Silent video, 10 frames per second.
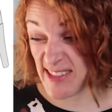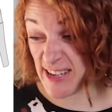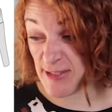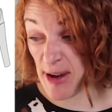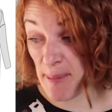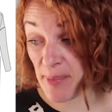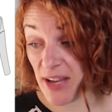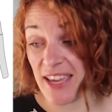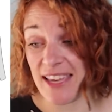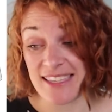little
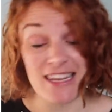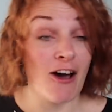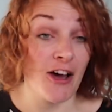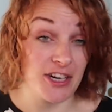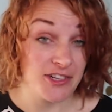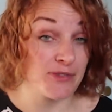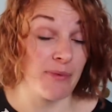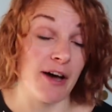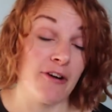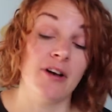number. It's lined as
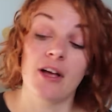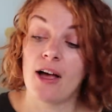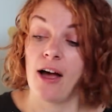well.